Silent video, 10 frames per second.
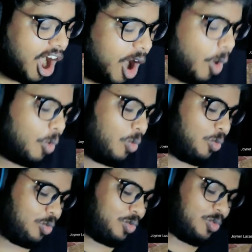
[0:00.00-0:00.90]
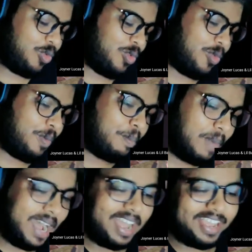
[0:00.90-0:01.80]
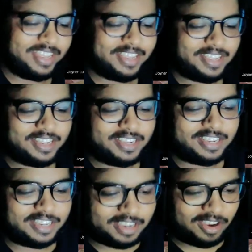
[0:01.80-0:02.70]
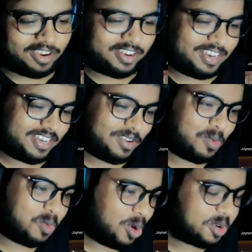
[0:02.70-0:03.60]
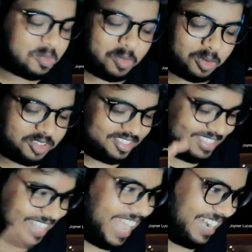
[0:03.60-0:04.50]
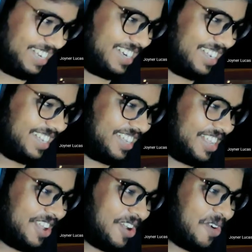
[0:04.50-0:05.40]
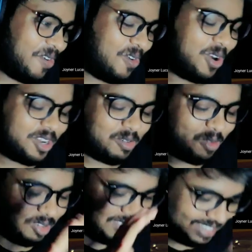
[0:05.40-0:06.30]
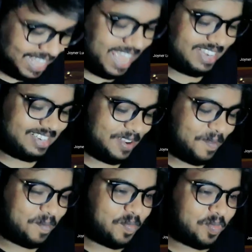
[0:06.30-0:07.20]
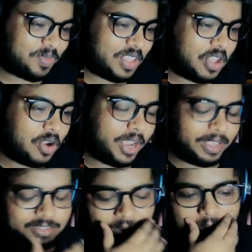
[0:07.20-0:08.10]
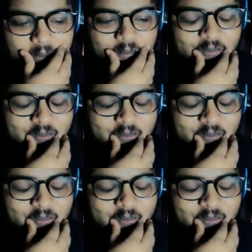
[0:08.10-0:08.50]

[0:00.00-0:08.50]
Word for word: Oh my god, what was that? what was that okay so